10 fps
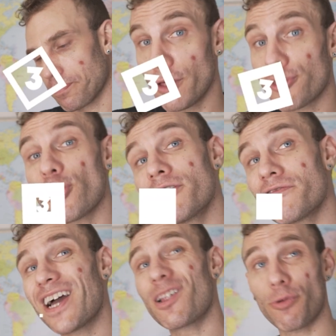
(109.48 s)
The third
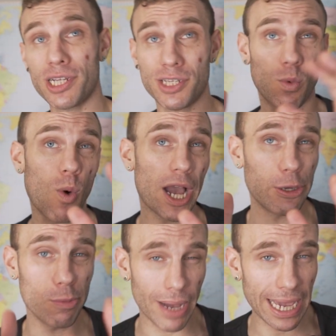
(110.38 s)
and final reason why
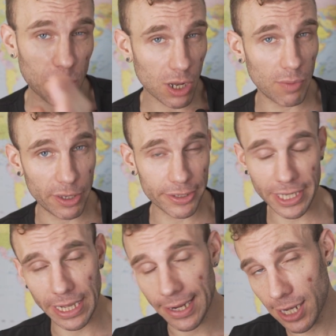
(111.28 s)
you might want to be
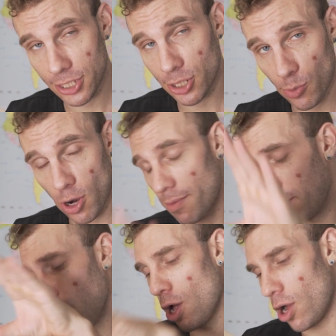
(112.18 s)
using a custom
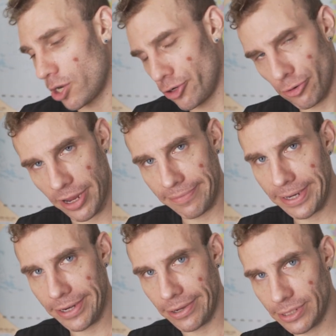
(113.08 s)
ROM on your
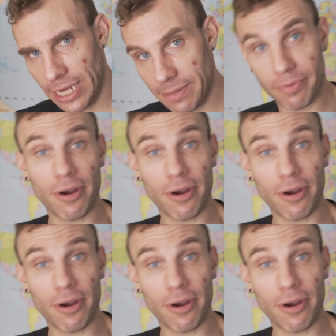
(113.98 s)
Redmi Note ten